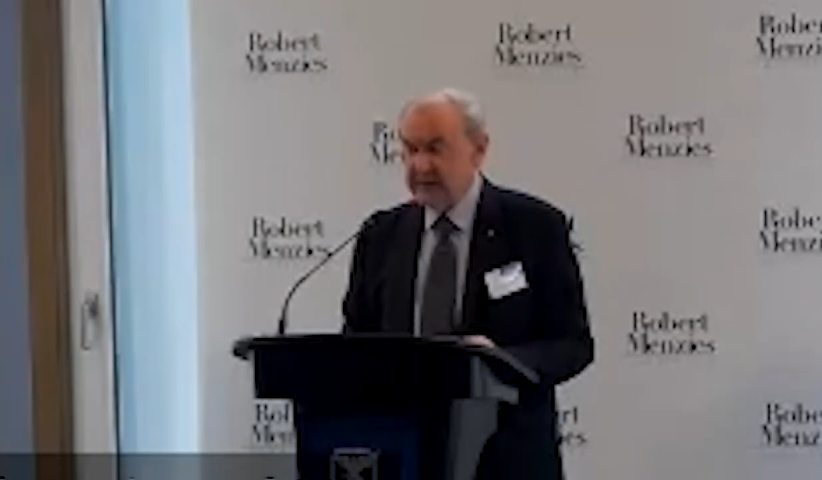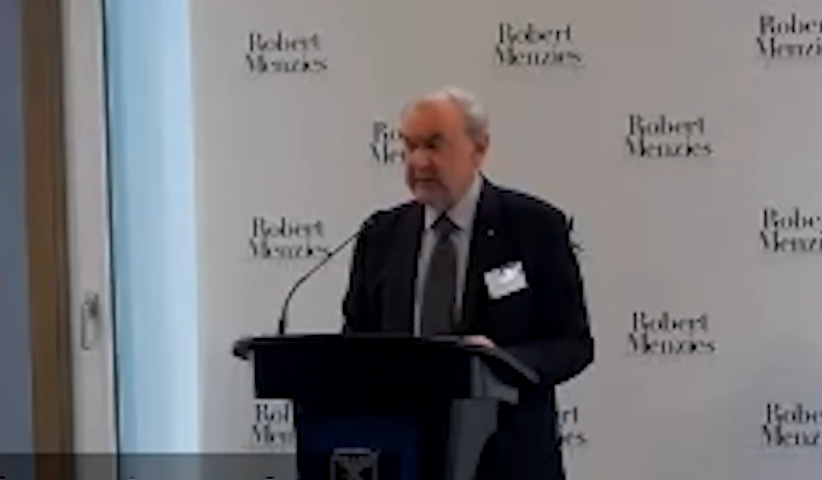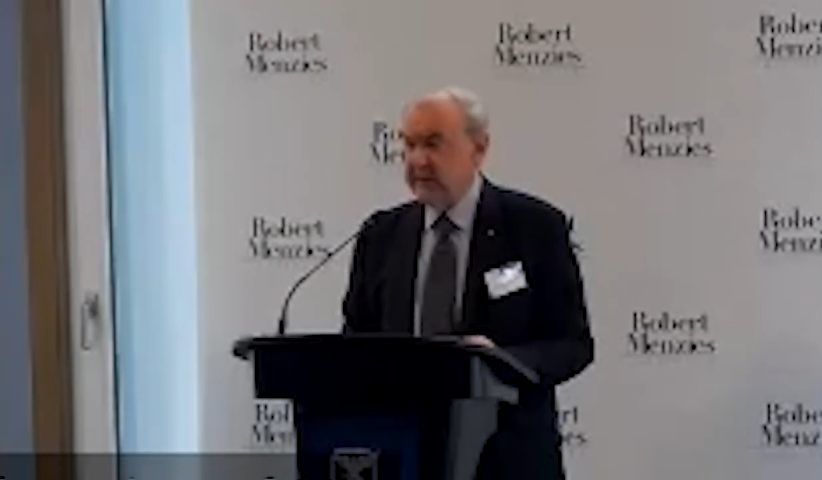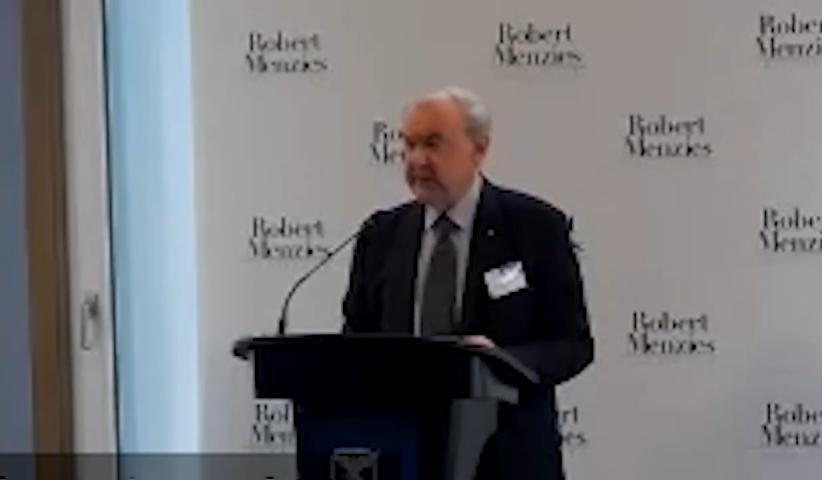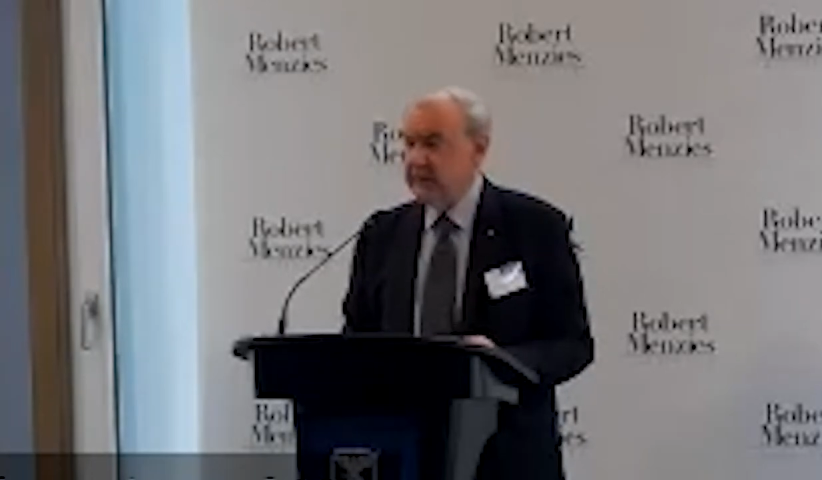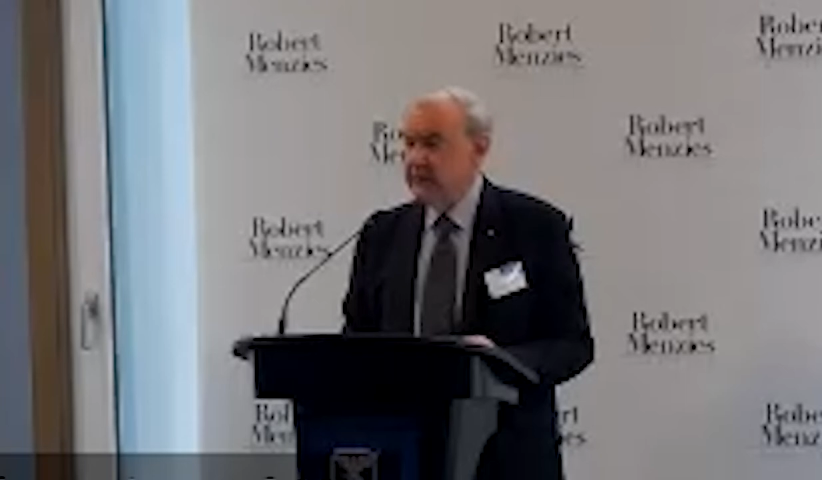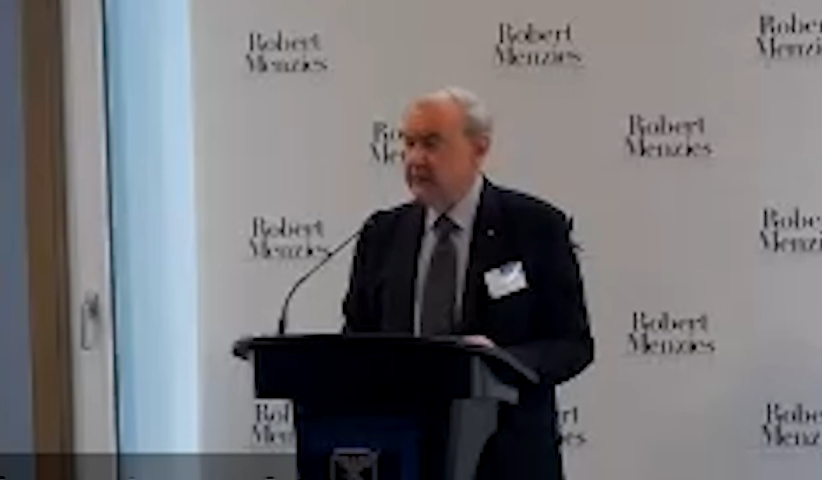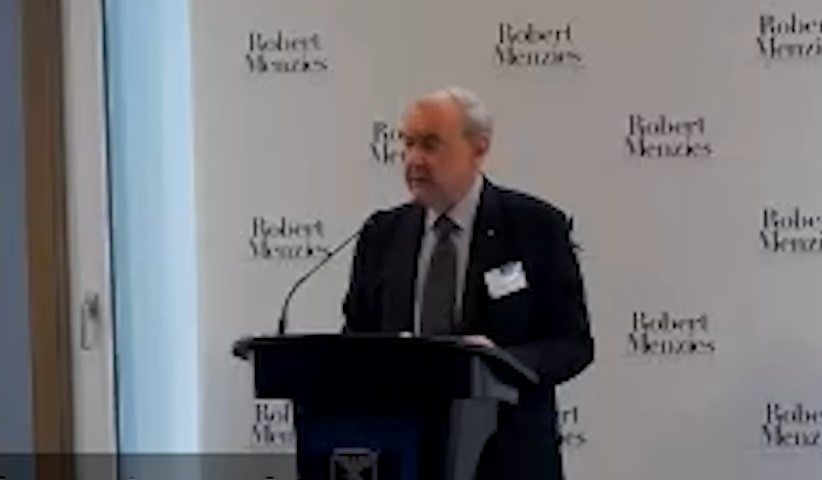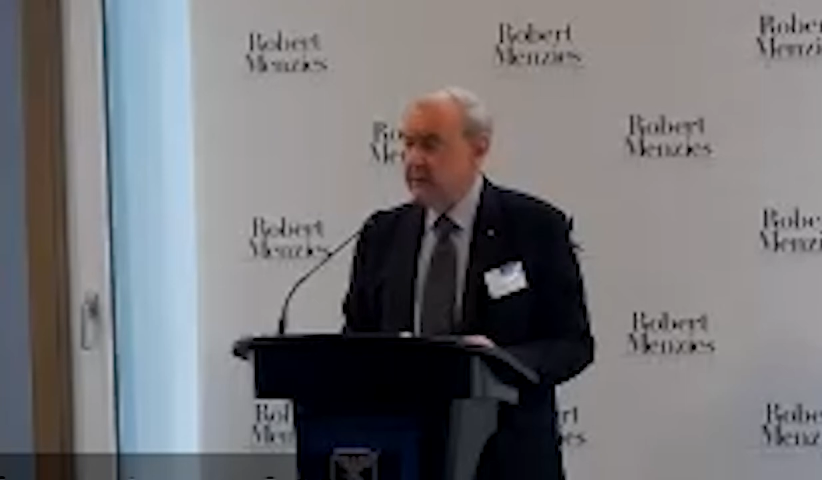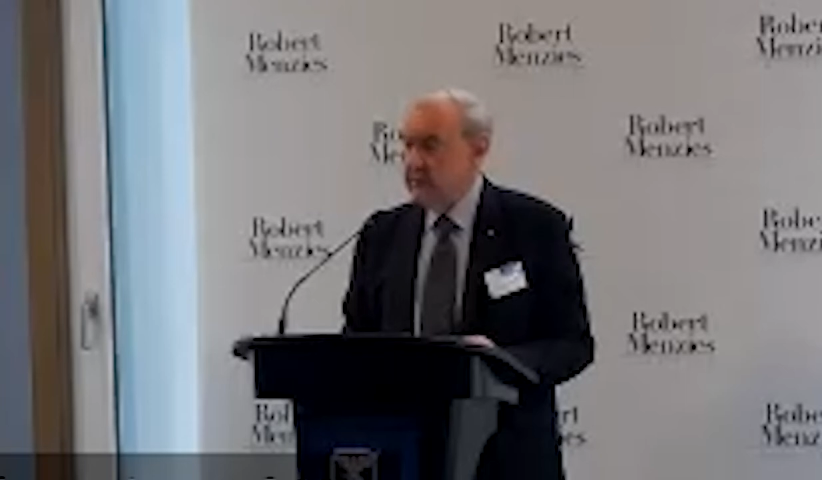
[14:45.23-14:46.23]
leader,
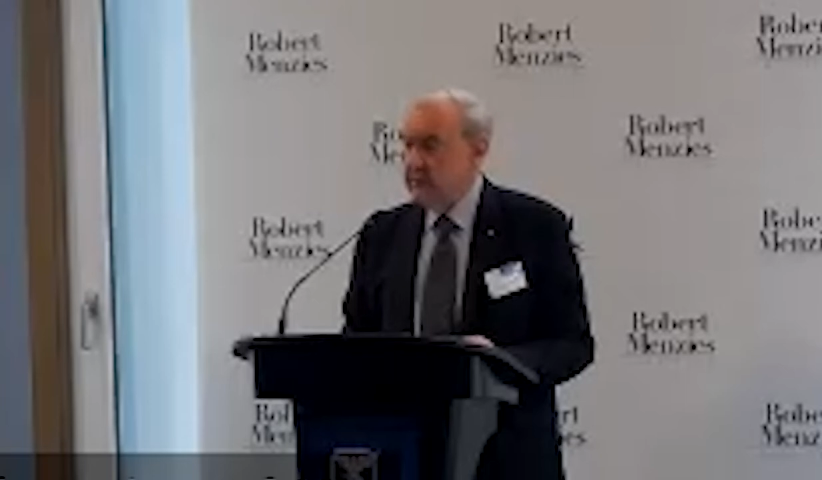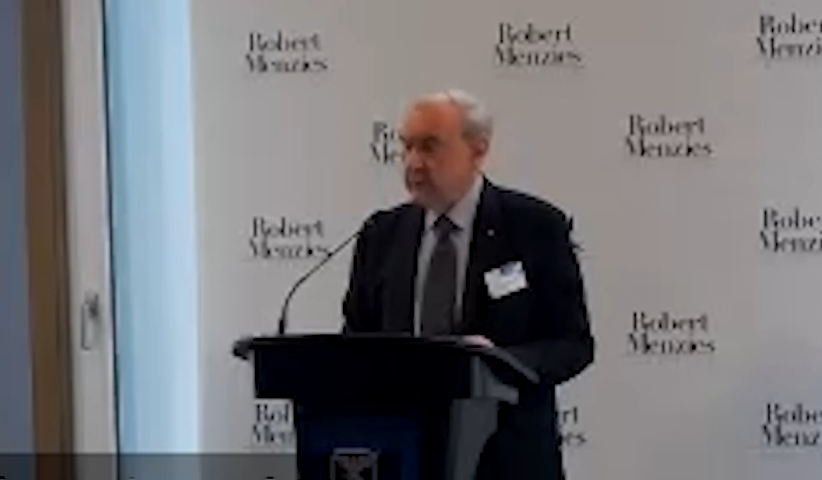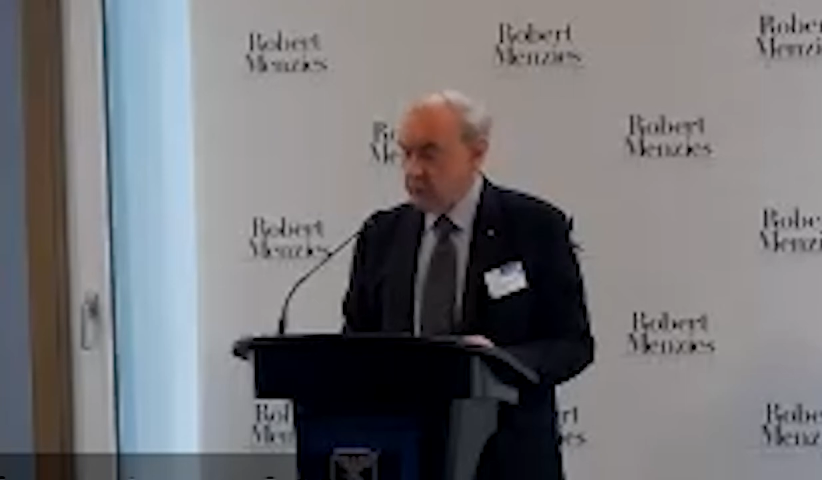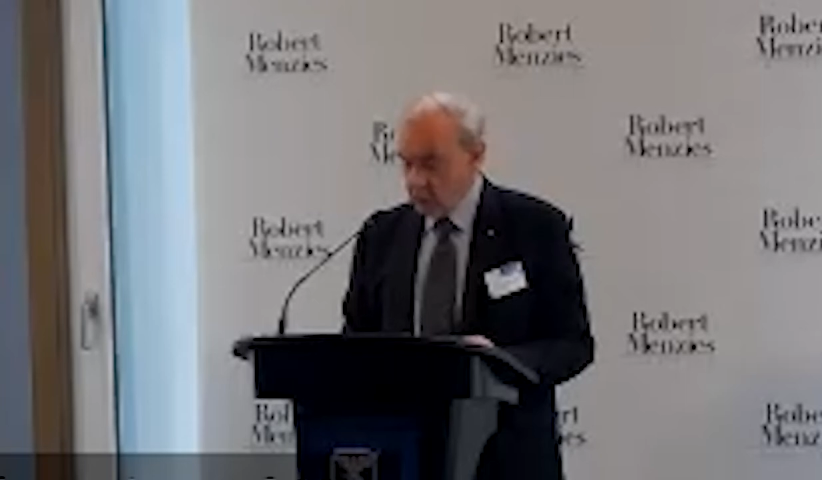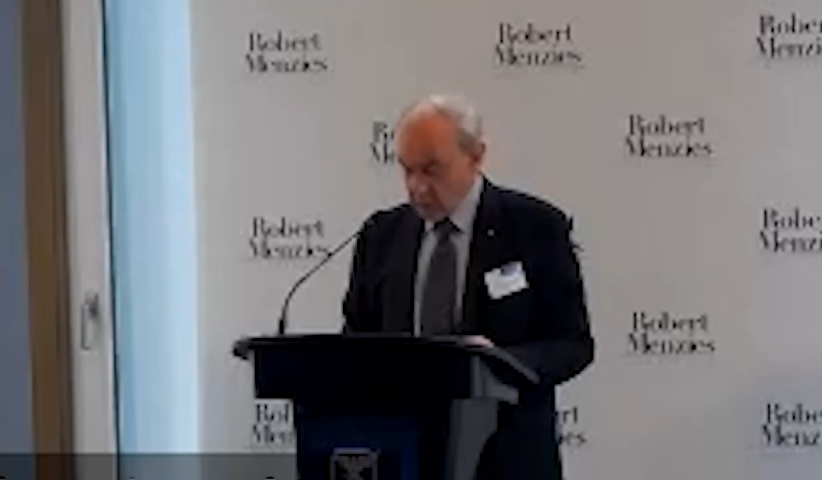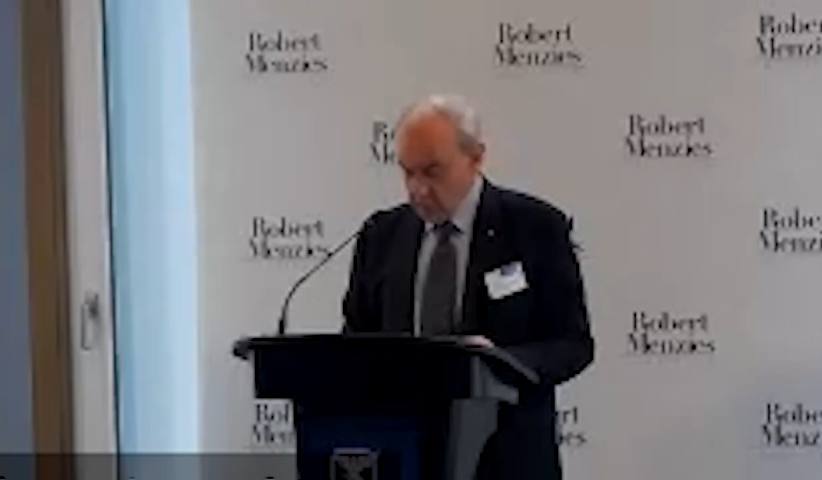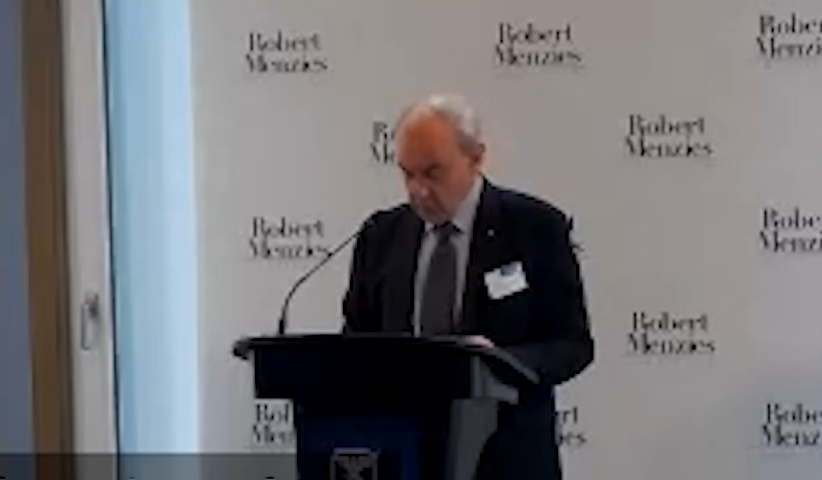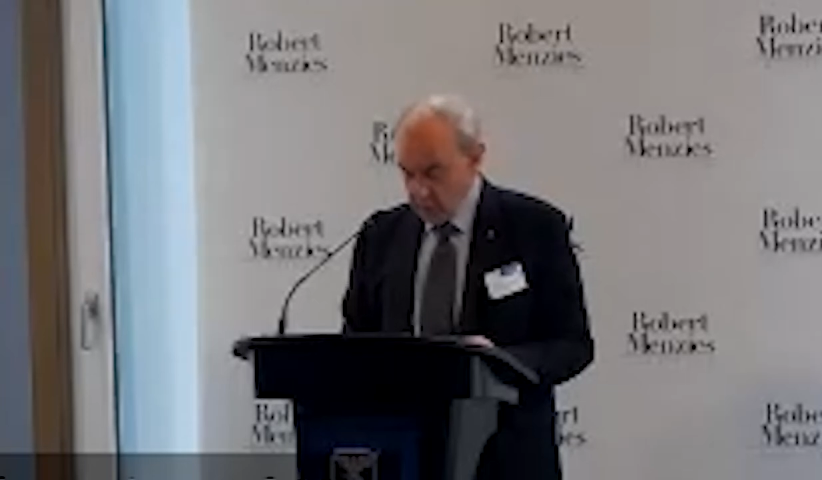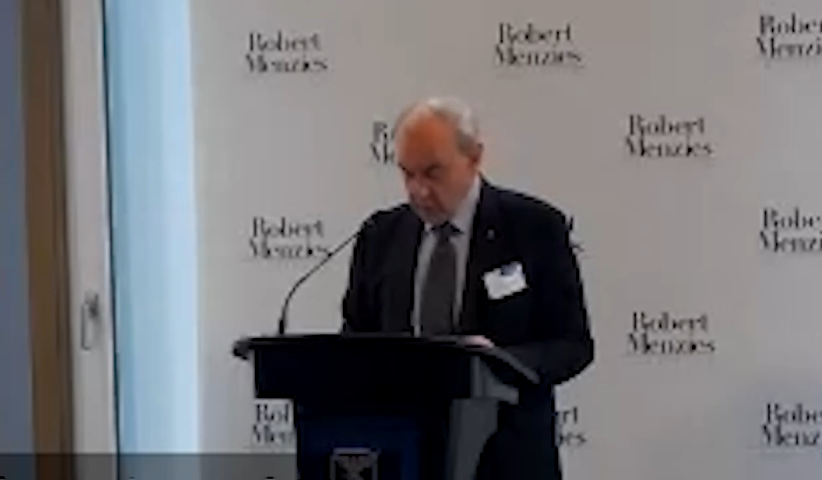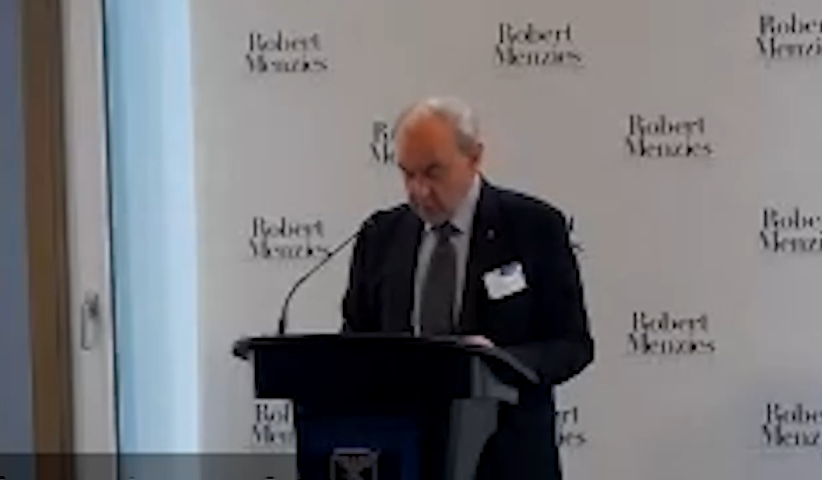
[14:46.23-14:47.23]
nor
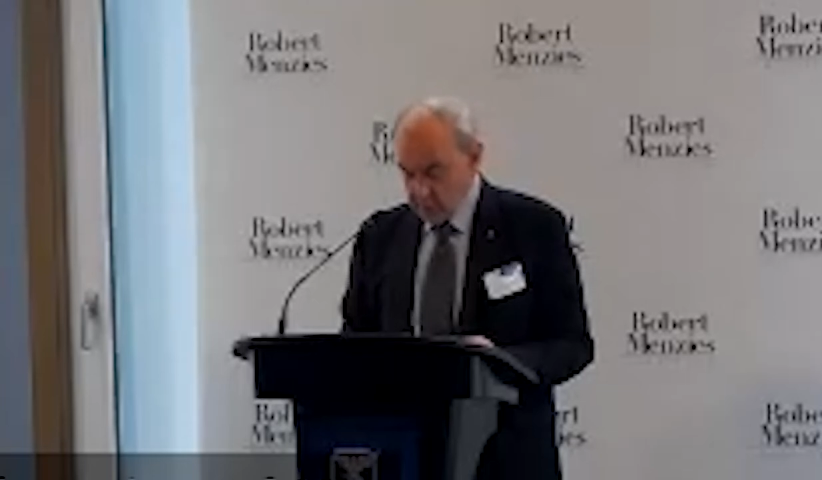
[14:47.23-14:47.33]
Corwell.